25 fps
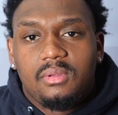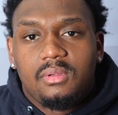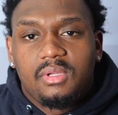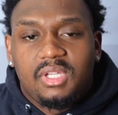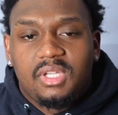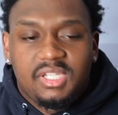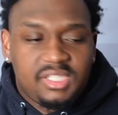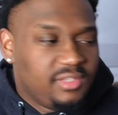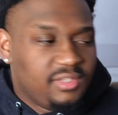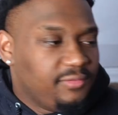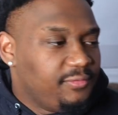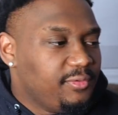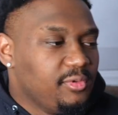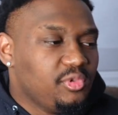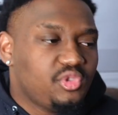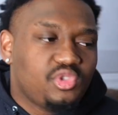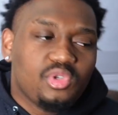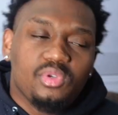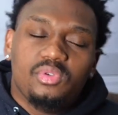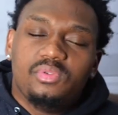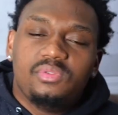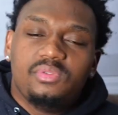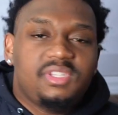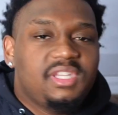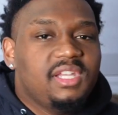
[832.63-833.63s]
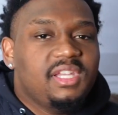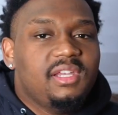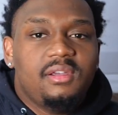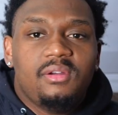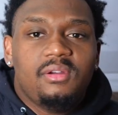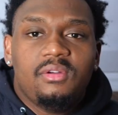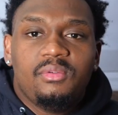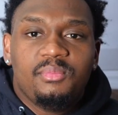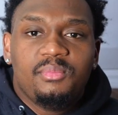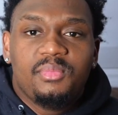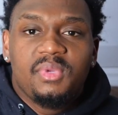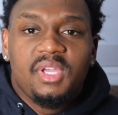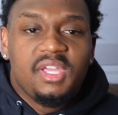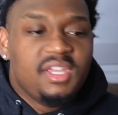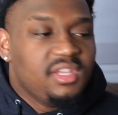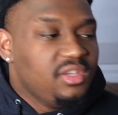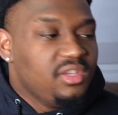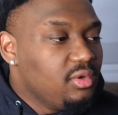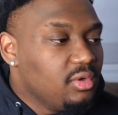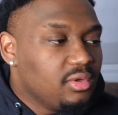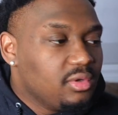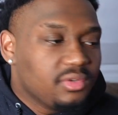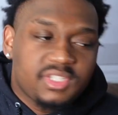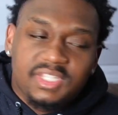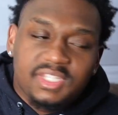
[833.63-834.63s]
Because if you choose them,
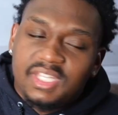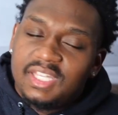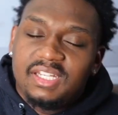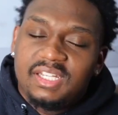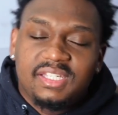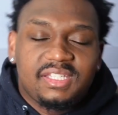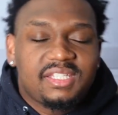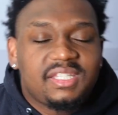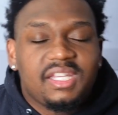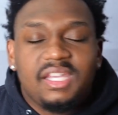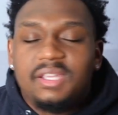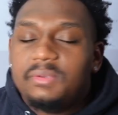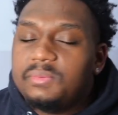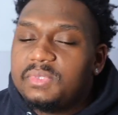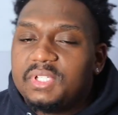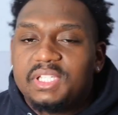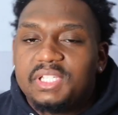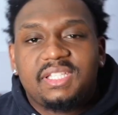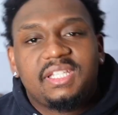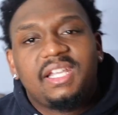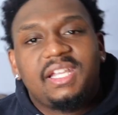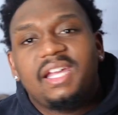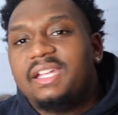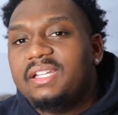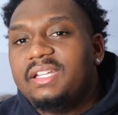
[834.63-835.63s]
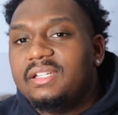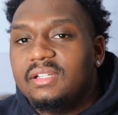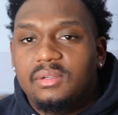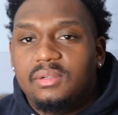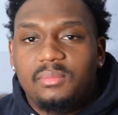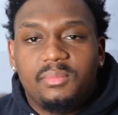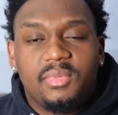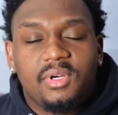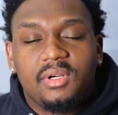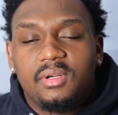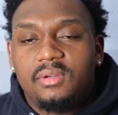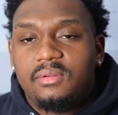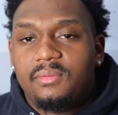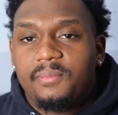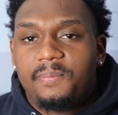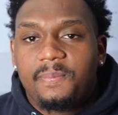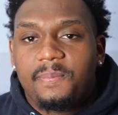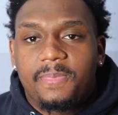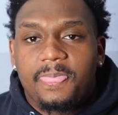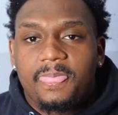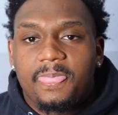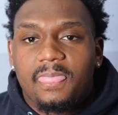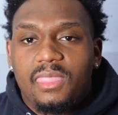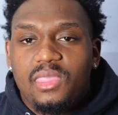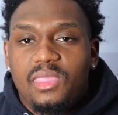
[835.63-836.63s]
you gonna stay the same just like them, bro.
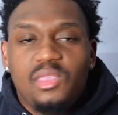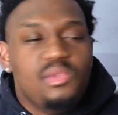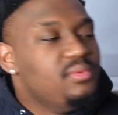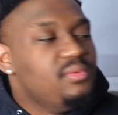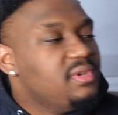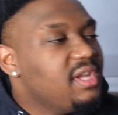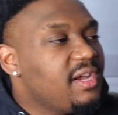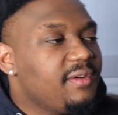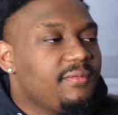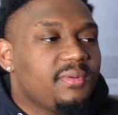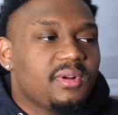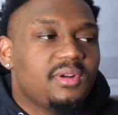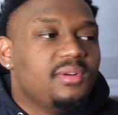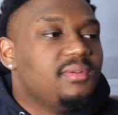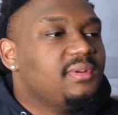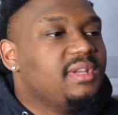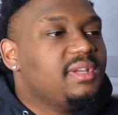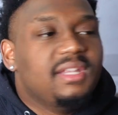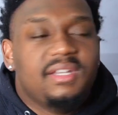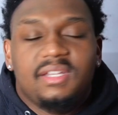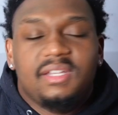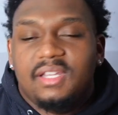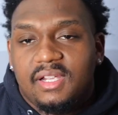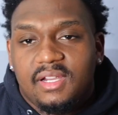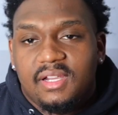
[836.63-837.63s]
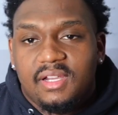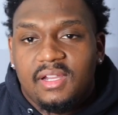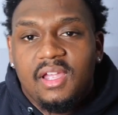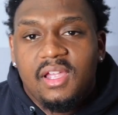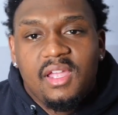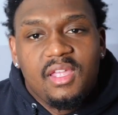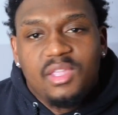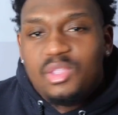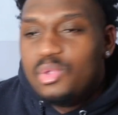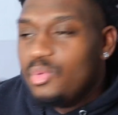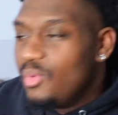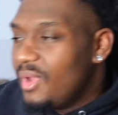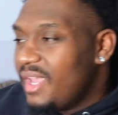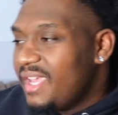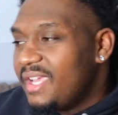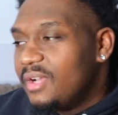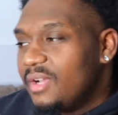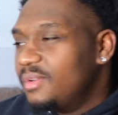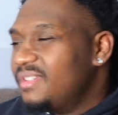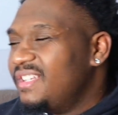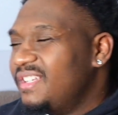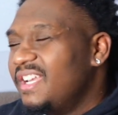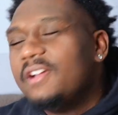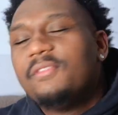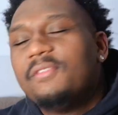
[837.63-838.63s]
You never go get there. You ain't
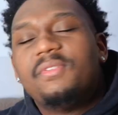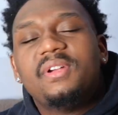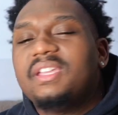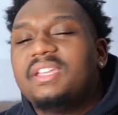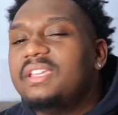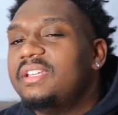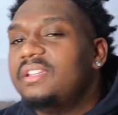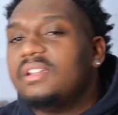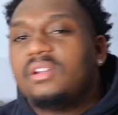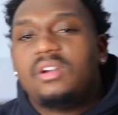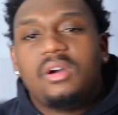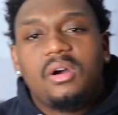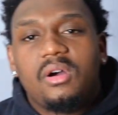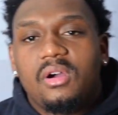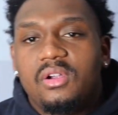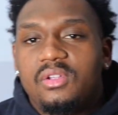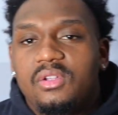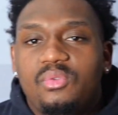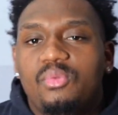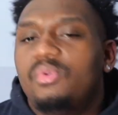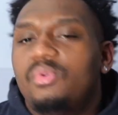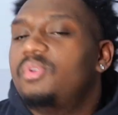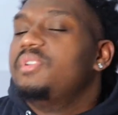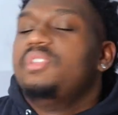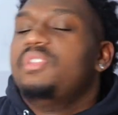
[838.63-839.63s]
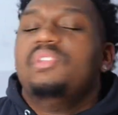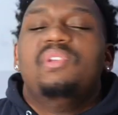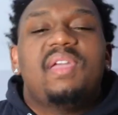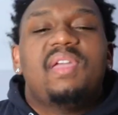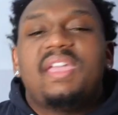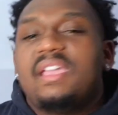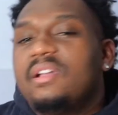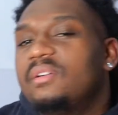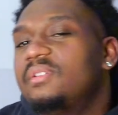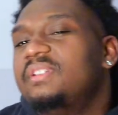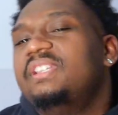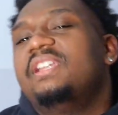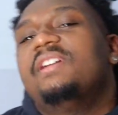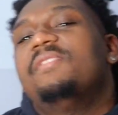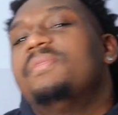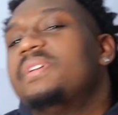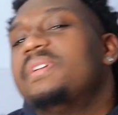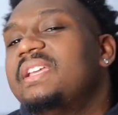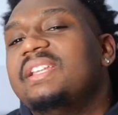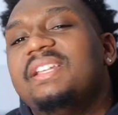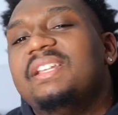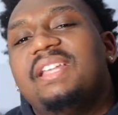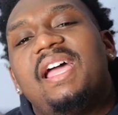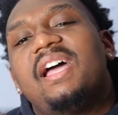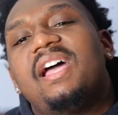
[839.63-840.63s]
gonna never get the car you want. You ain't gonna never
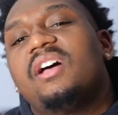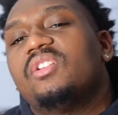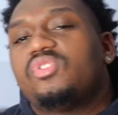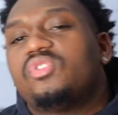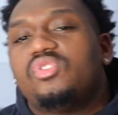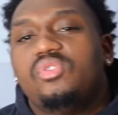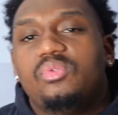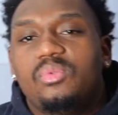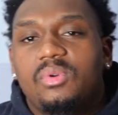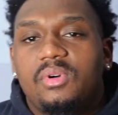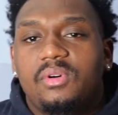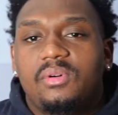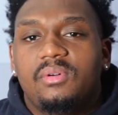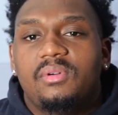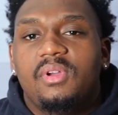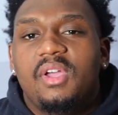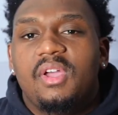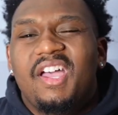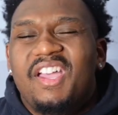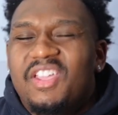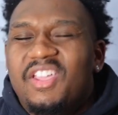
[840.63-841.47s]
get the house you want.